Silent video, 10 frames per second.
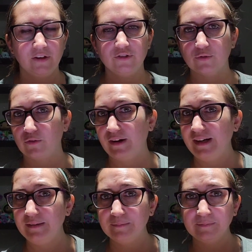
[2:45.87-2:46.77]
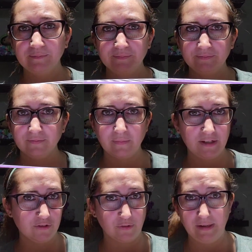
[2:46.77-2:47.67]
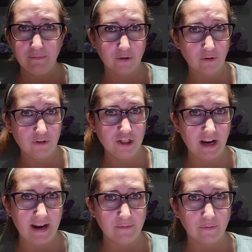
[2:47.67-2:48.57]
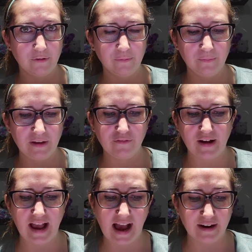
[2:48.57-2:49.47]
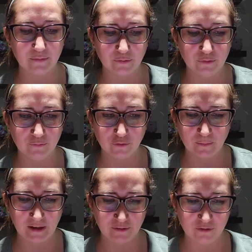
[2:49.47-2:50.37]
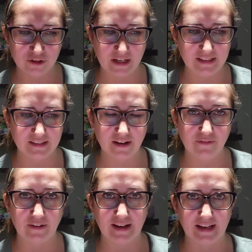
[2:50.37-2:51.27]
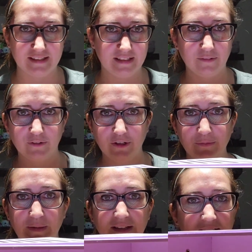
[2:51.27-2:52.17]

dream, my dream crochet room. If I had a room for my crochet stuff, I guess it could be